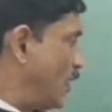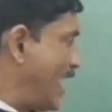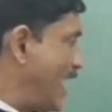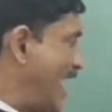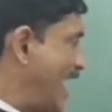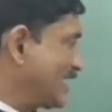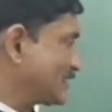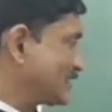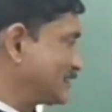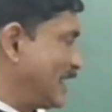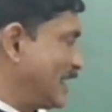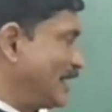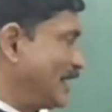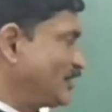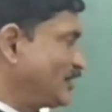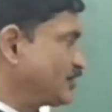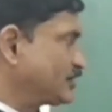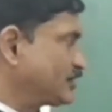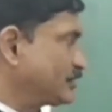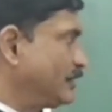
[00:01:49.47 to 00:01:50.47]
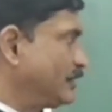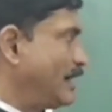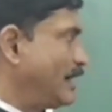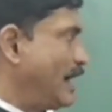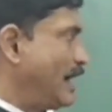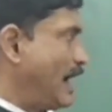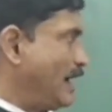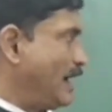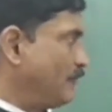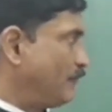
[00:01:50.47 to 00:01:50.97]
x dash
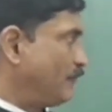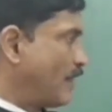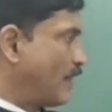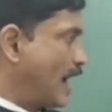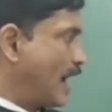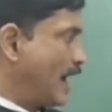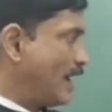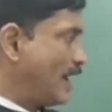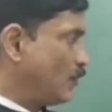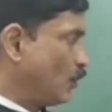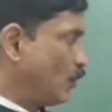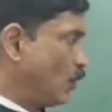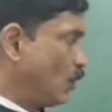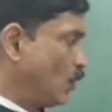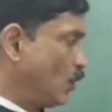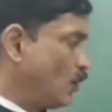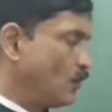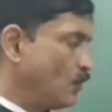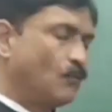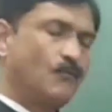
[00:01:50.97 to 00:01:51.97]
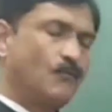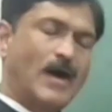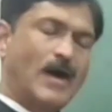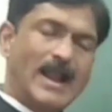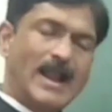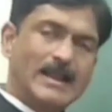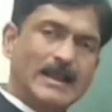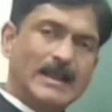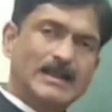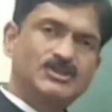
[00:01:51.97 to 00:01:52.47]
and y, O,
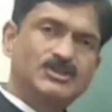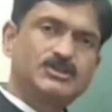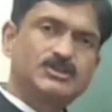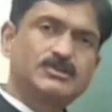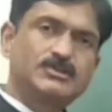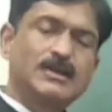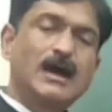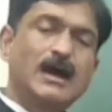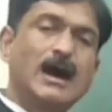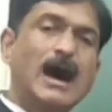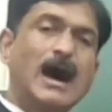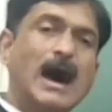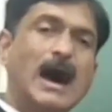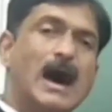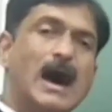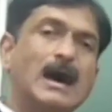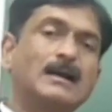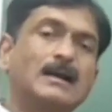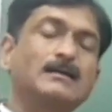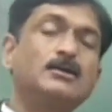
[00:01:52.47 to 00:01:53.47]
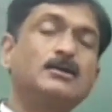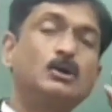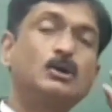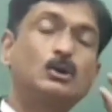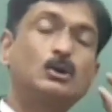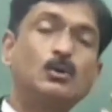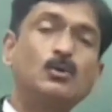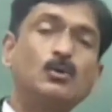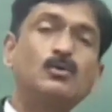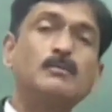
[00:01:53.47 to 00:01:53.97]
y dash are
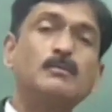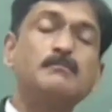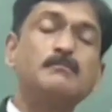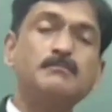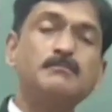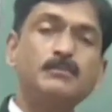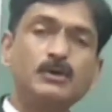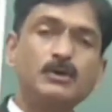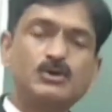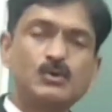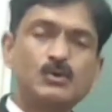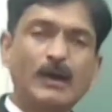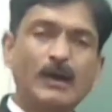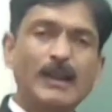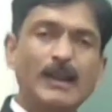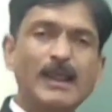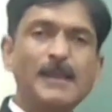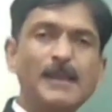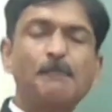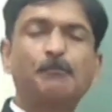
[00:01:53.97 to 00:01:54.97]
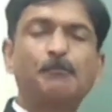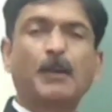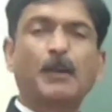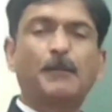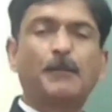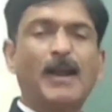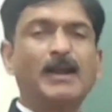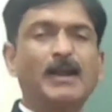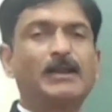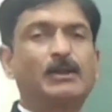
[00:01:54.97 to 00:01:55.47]
two mutually
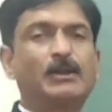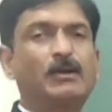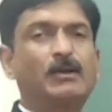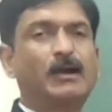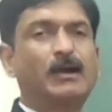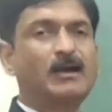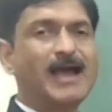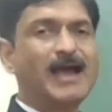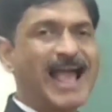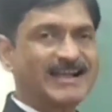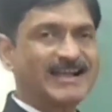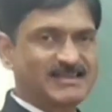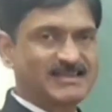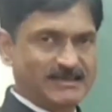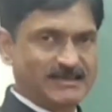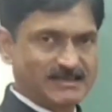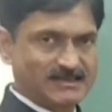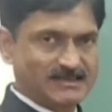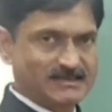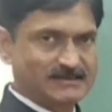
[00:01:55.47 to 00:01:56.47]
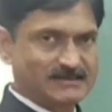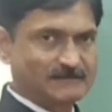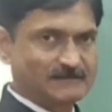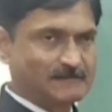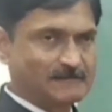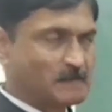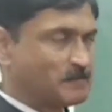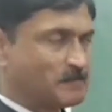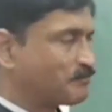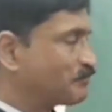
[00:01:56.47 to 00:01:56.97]
perpendicular axes.
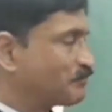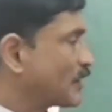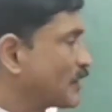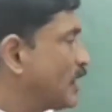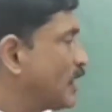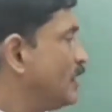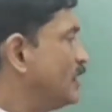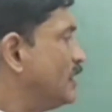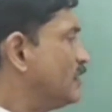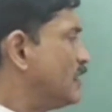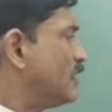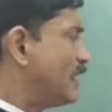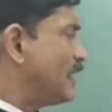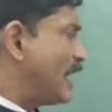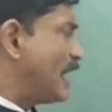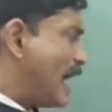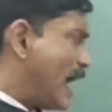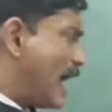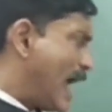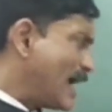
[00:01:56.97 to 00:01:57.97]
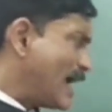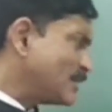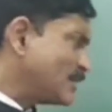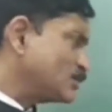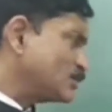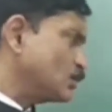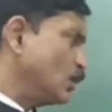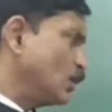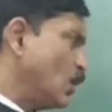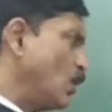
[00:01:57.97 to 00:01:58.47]
X,
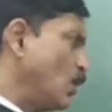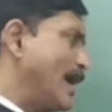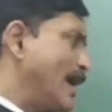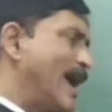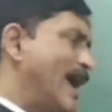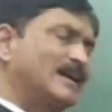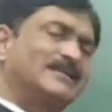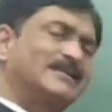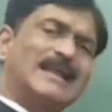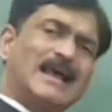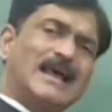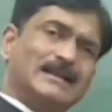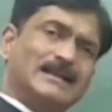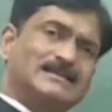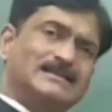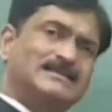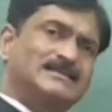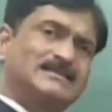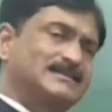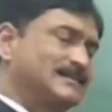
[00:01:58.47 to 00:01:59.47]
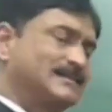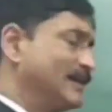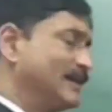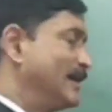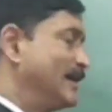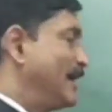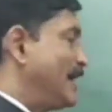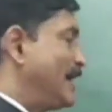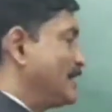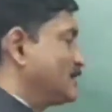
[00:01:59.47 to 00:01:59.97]
O, x dash
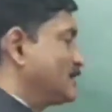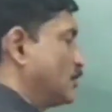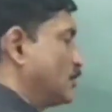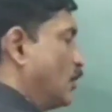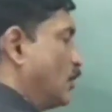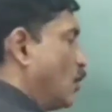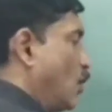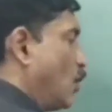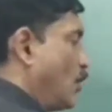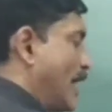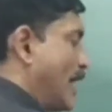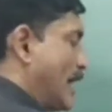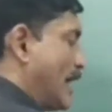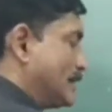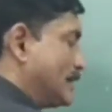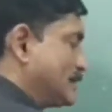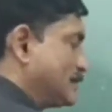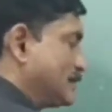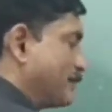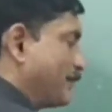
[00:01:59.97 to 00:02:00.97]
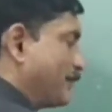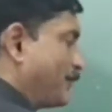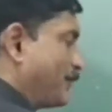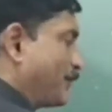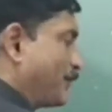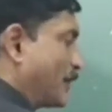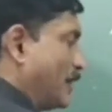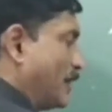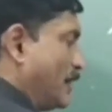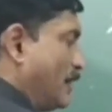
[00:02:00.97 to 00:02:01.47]
is known as
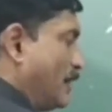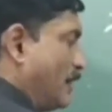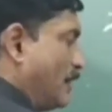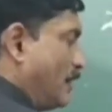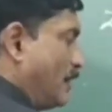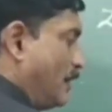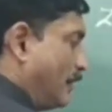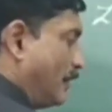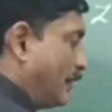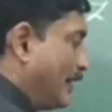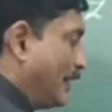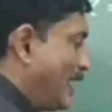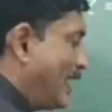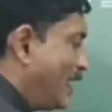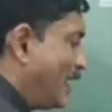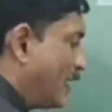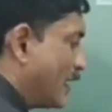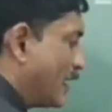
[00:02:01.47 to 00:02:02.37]
real